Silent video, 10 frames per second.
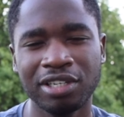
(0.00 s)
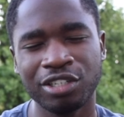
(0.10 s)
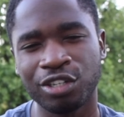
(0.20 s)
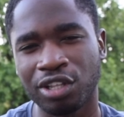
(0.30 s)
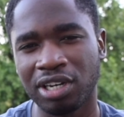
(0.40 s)

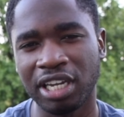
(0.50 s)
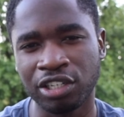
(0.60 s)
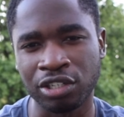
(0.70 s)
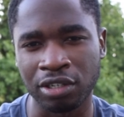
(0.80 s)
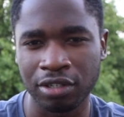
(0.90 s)
to the
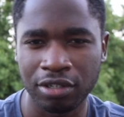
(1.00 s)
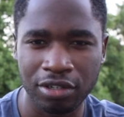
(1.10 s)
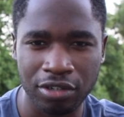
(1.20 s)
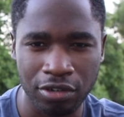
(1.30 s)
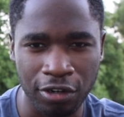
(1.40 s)
nature
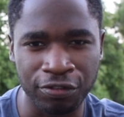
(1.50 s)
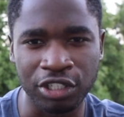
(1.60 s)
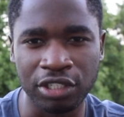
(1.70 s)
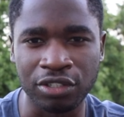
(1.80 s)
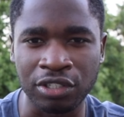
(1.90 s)
of
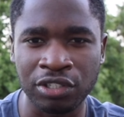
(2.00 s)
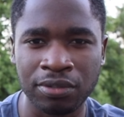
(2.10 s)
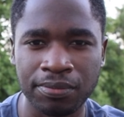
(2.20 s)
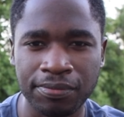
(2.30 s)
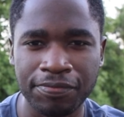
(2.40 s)
Jesus.
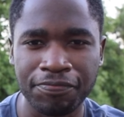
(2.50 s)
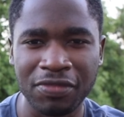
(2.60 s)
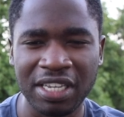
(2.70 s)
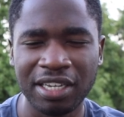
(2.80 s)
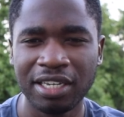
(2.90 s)

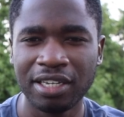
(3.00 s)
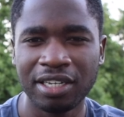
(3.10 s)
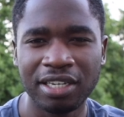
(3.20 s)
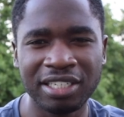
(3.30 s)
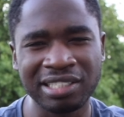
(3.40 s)

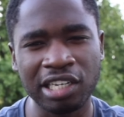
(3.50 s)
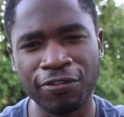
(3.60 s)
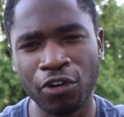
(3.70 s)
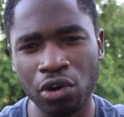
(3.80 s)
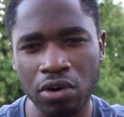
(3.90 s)
Instead
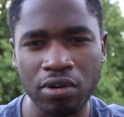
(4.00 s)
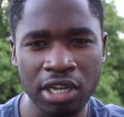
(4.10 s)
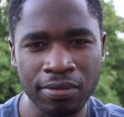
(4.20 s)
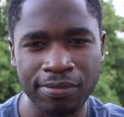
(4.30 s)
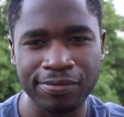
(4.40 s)
of glory,
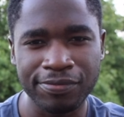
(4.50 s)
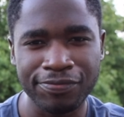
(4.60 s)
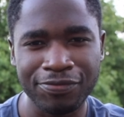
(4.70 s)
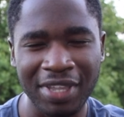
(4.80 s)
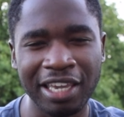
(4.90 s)

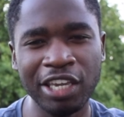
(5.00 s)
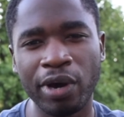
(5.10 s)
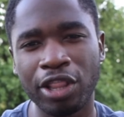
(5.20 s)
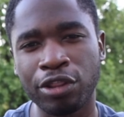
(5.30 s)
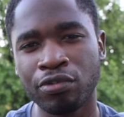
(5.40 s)
he
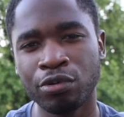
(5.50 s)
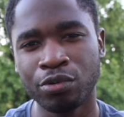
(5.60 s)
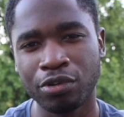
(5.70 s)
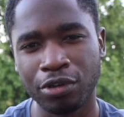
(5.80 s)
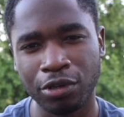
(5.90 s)
went through
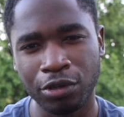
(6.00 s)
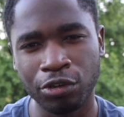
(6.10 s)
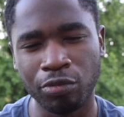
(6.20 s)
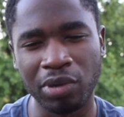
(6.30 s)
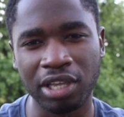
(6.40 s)

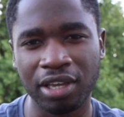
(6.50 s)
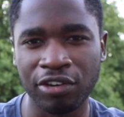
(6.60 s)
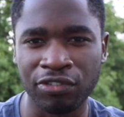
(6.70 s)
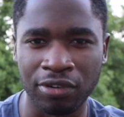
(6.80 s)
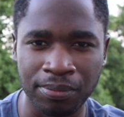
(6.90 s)
humiliation.